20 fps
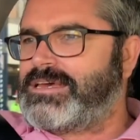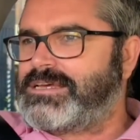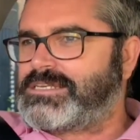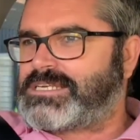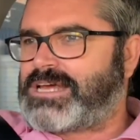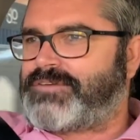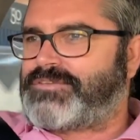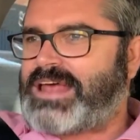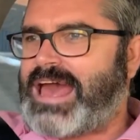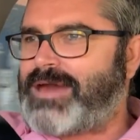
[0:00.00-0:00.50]

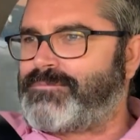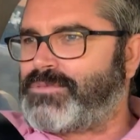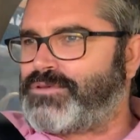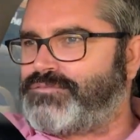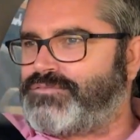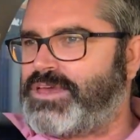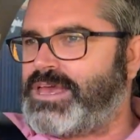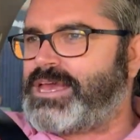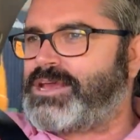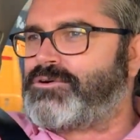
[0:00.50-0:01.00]
So if
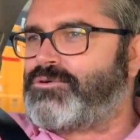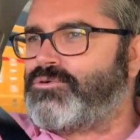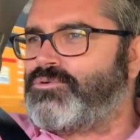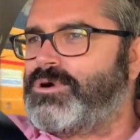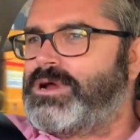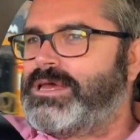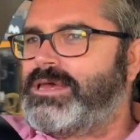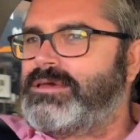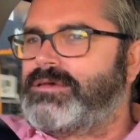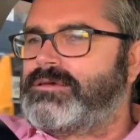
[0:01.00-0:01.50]

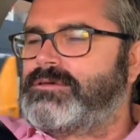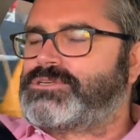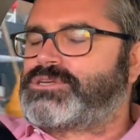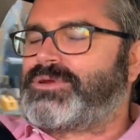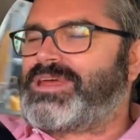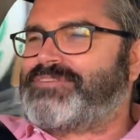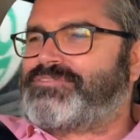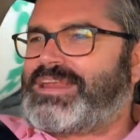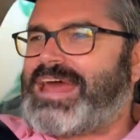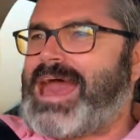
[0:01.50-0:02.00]

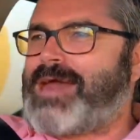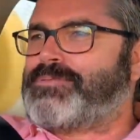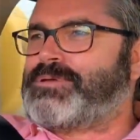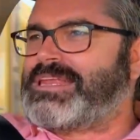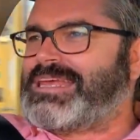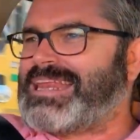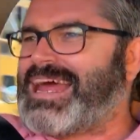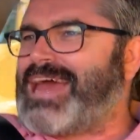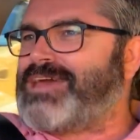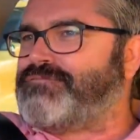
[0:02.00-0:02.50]
it
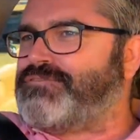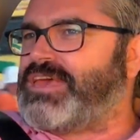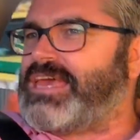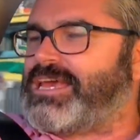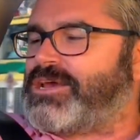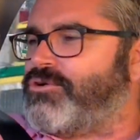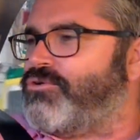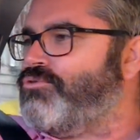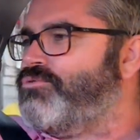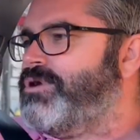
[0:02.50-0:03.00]
happened in a
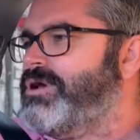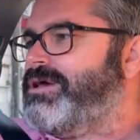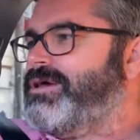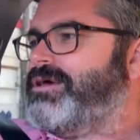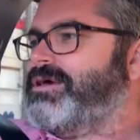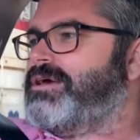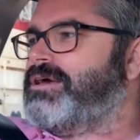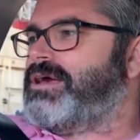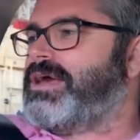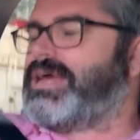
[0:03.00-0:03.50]
vehicle
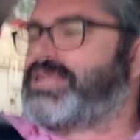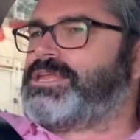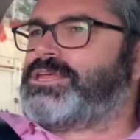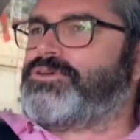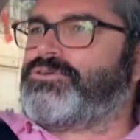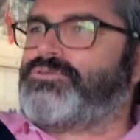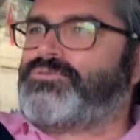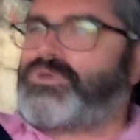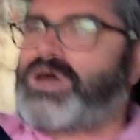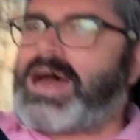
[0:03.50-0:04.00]
and
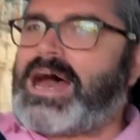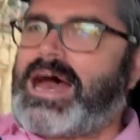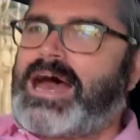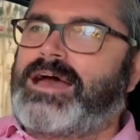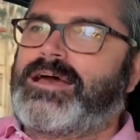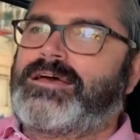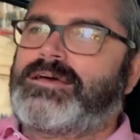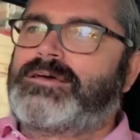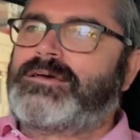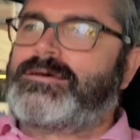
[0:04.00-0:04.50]
you're
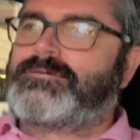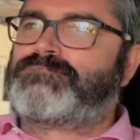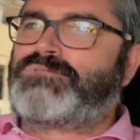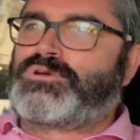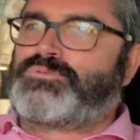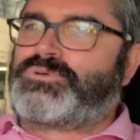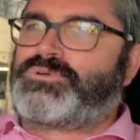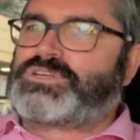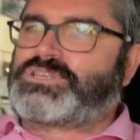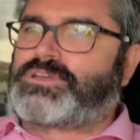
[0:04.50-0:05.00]
at
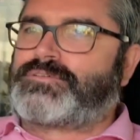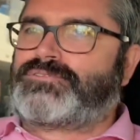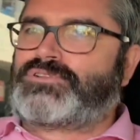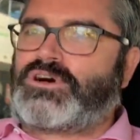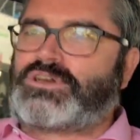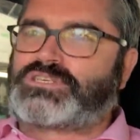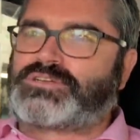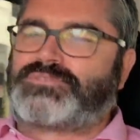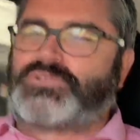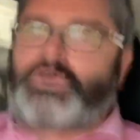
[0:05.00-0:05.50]
risk of
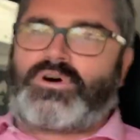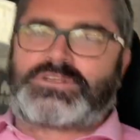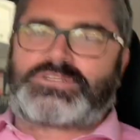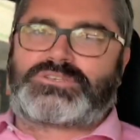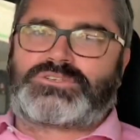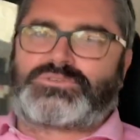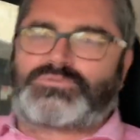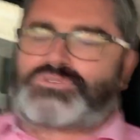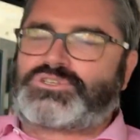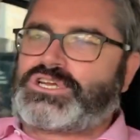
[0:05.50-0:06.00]
loss of
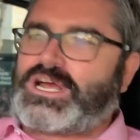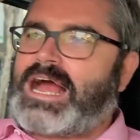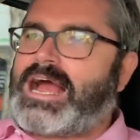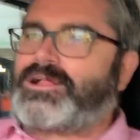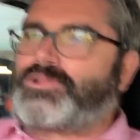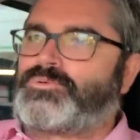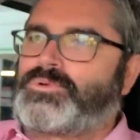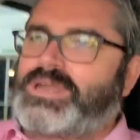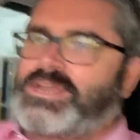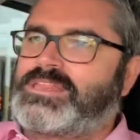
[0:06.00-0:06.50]
licence or
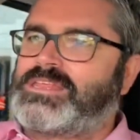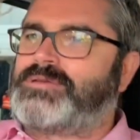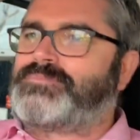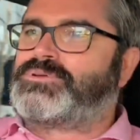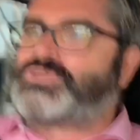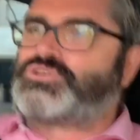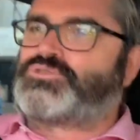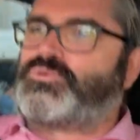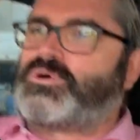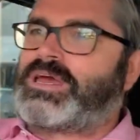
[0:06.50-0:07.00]
jail or anything
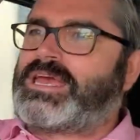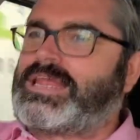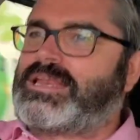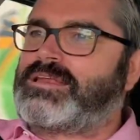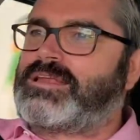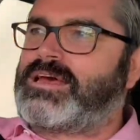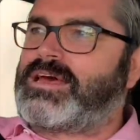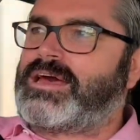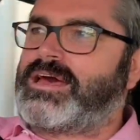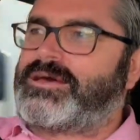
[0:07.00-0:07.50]
between,
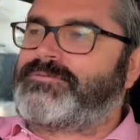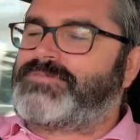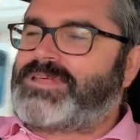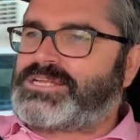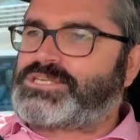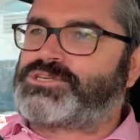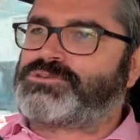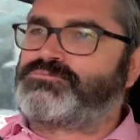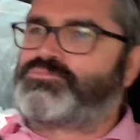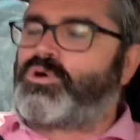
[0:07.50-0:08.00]

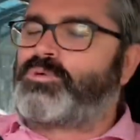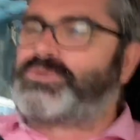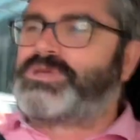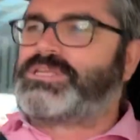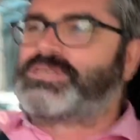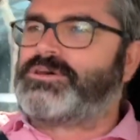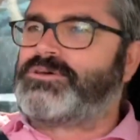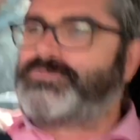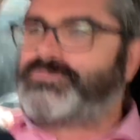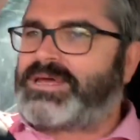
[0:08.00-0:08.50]
that's what we
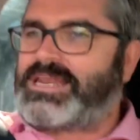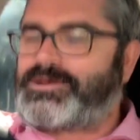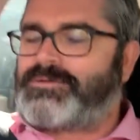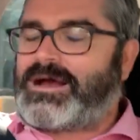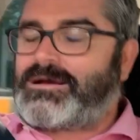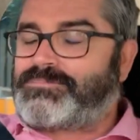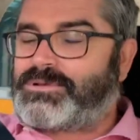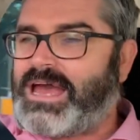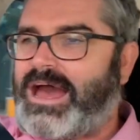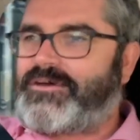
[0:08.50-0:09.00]
do. Anyway,
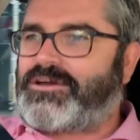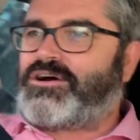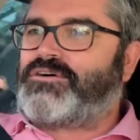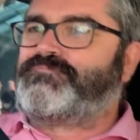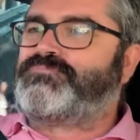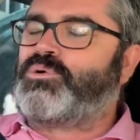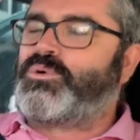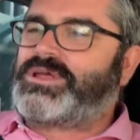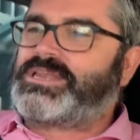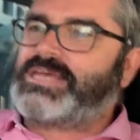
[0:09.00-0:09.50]
I'm going off
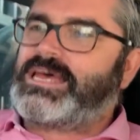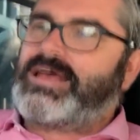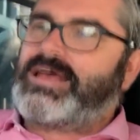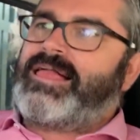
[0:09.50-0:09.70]
point.